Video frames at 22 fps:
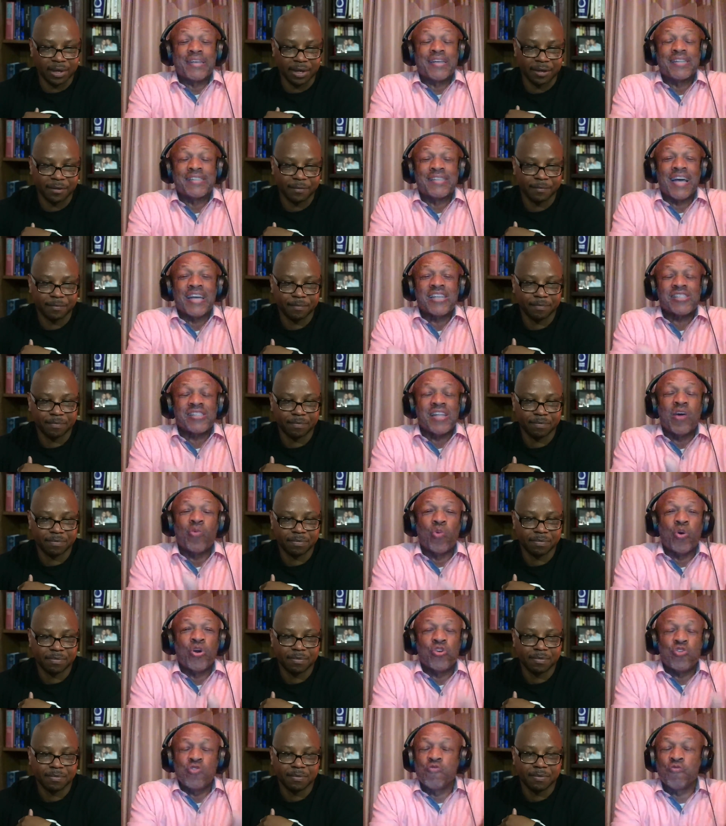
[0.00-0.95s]
Speaker 1: it because
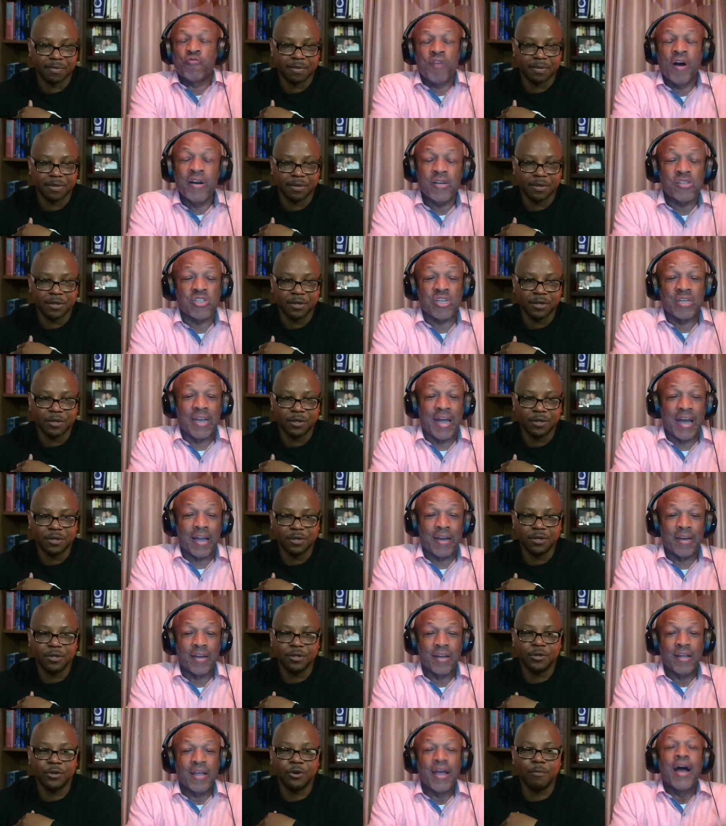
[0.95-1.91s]
that's not where you
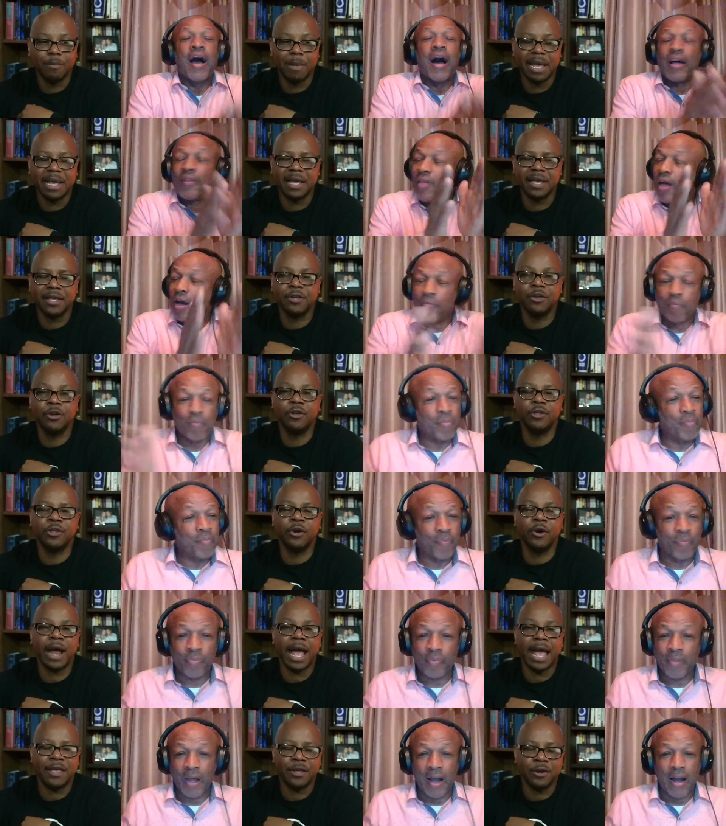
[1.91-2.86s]
function at. You're making. You're
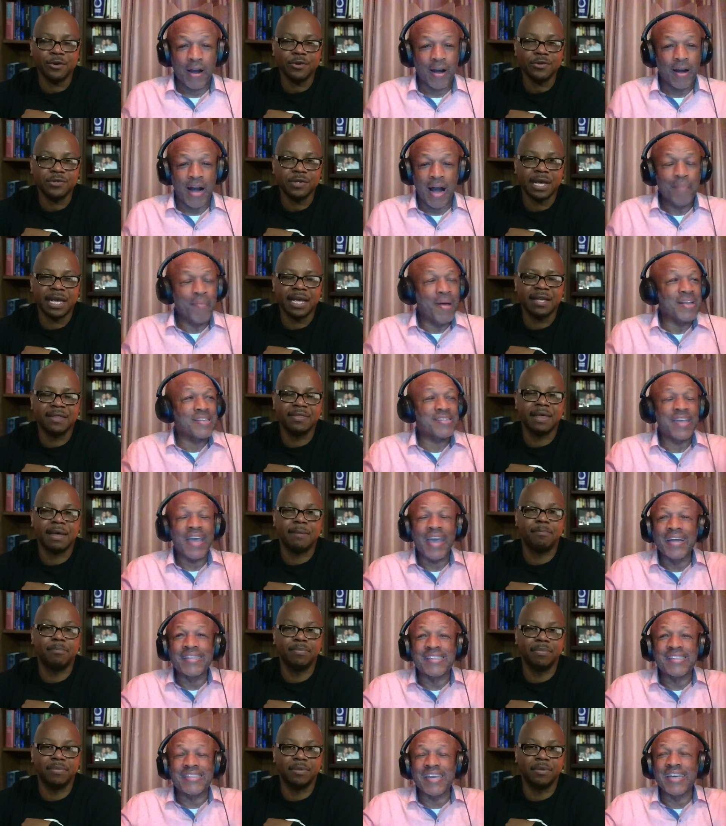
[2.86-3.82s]
you're, at, you're saying. I'm that,
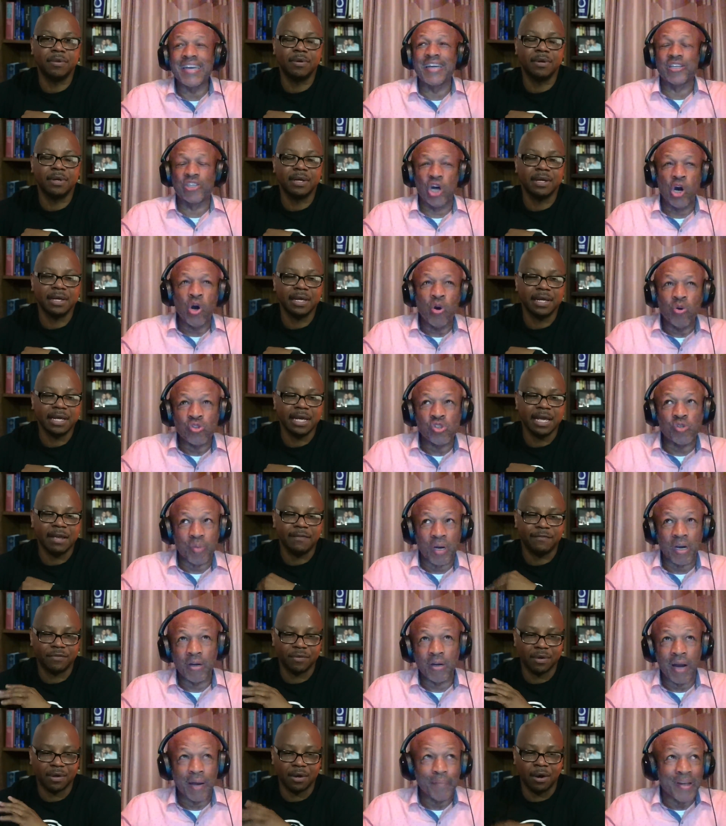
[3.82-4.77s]
not saying seeing
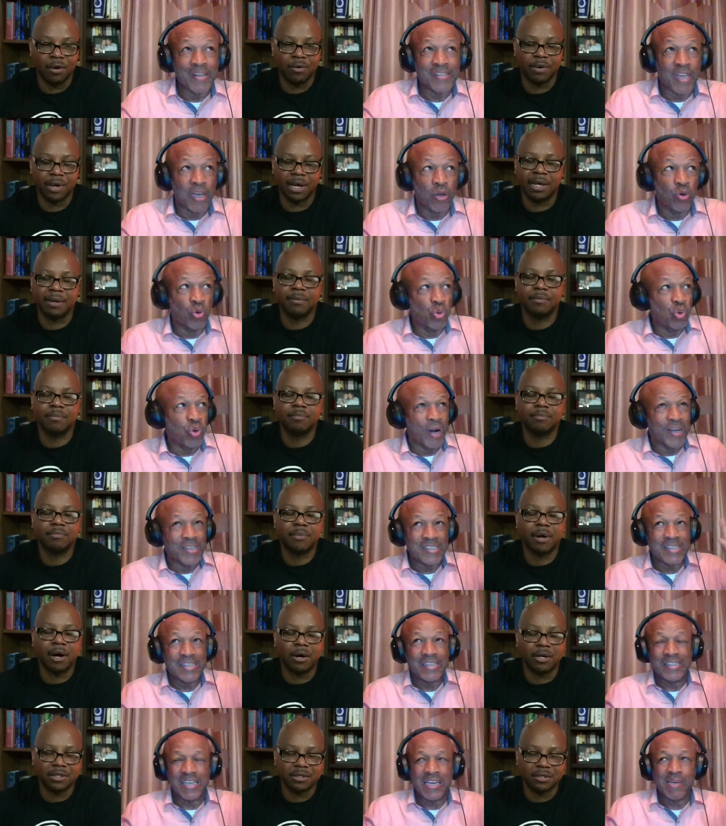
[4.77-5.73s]
ghosts, bro. Okay. I'm not saying.
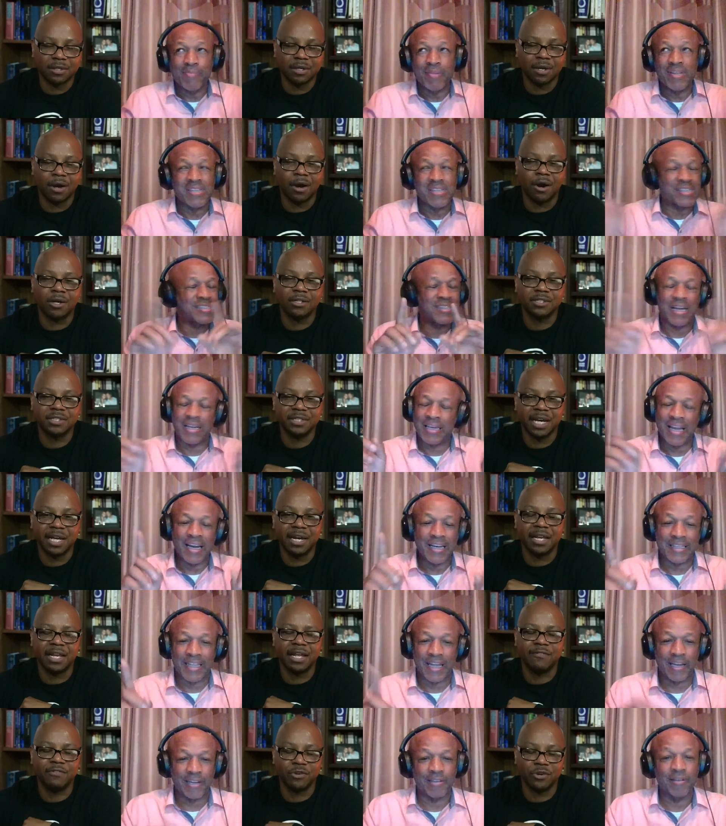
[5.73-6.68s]
Ooh, Art, I see
Speaker 2: demons.
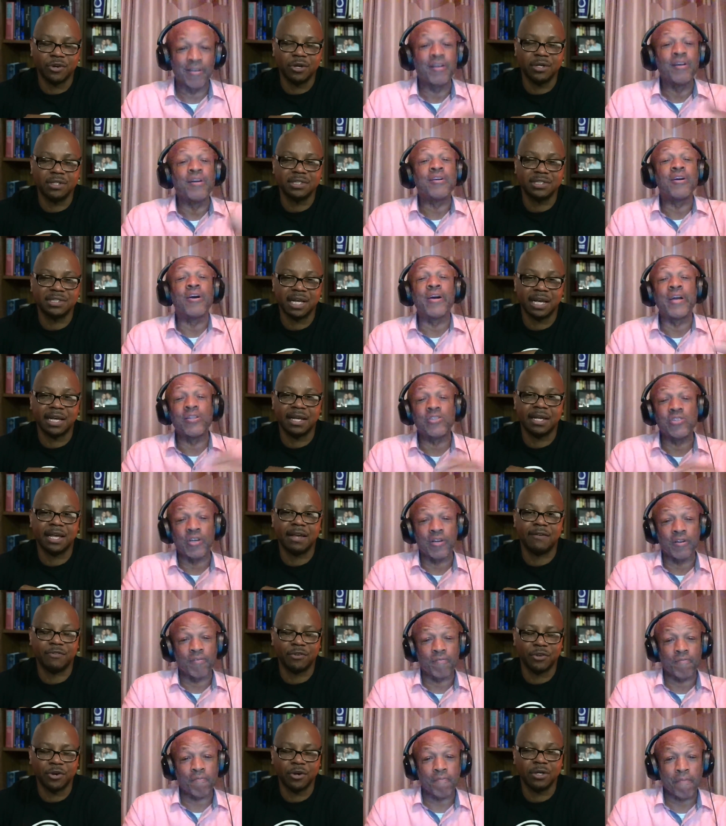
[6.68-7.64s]
Shannon, like if you're that. gonna say, Go
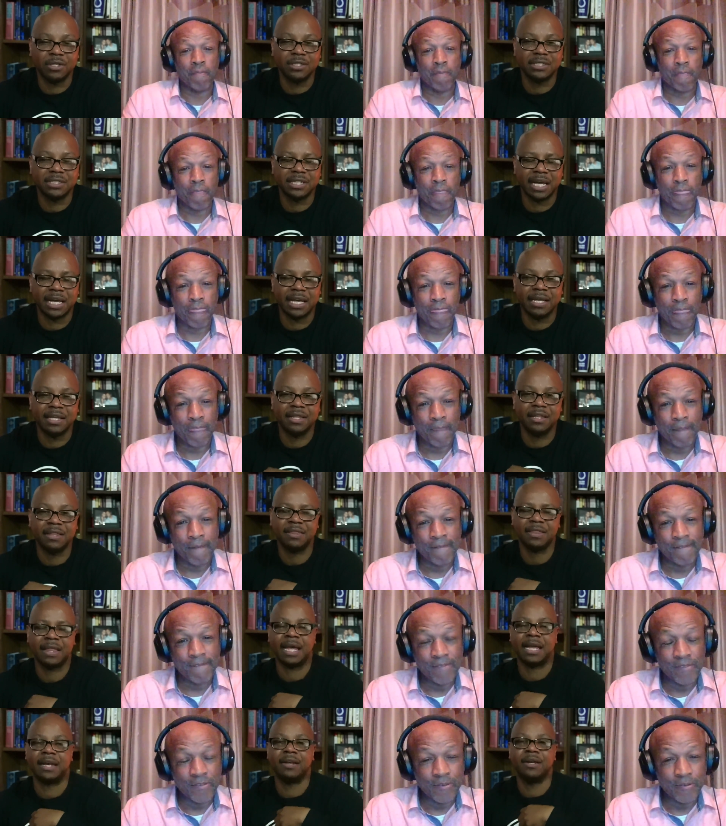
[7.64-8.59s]
ahead, if you're gonna say
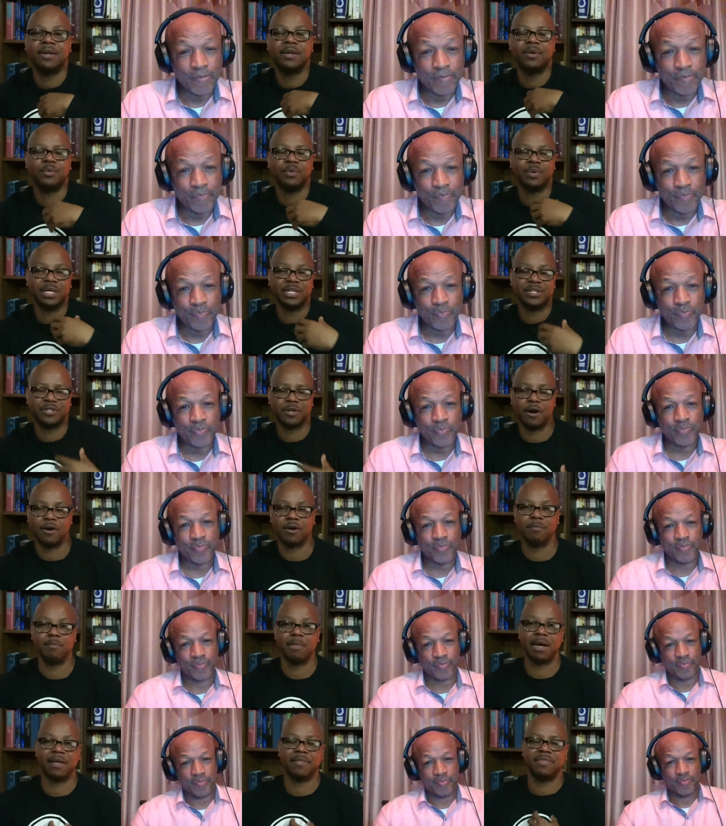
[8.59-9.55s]
that he's
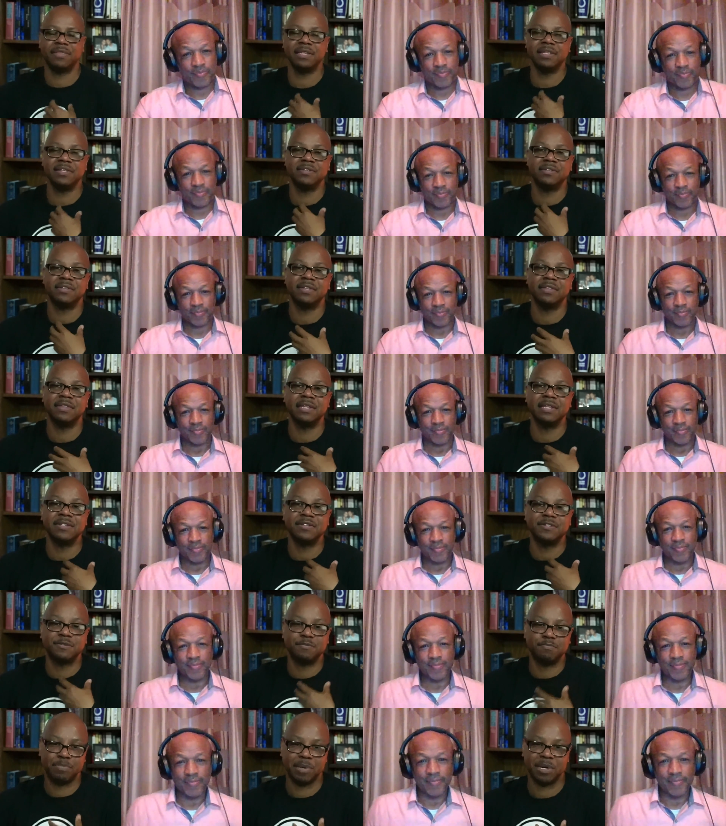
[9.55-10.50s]
talking about these
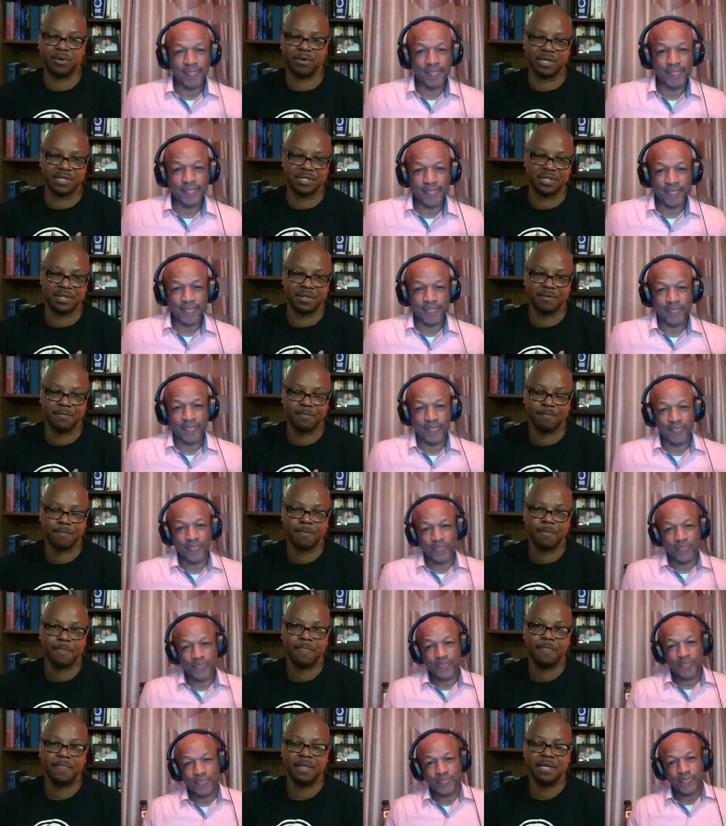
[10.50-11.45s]
these spirits
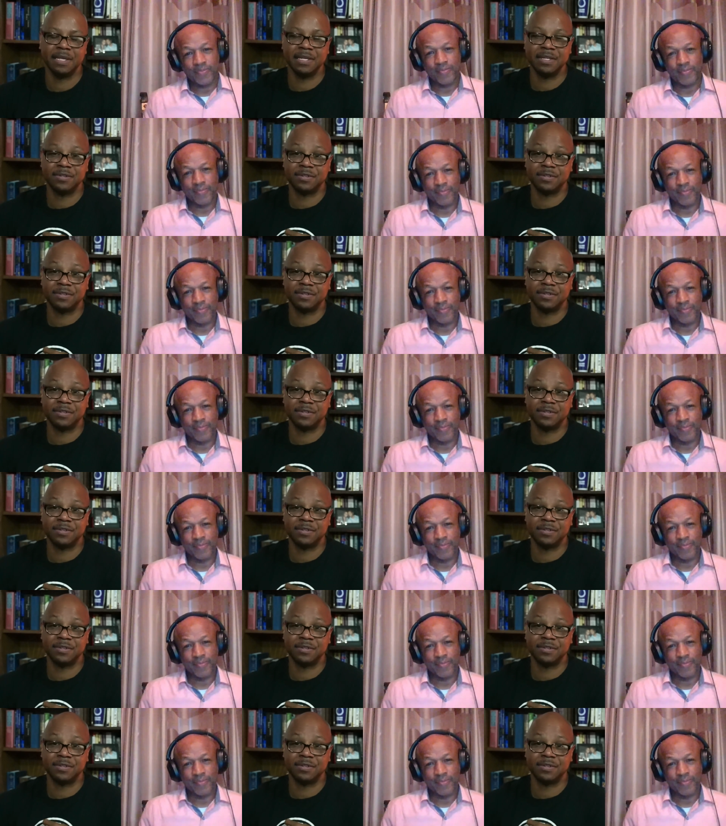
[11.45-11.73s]
these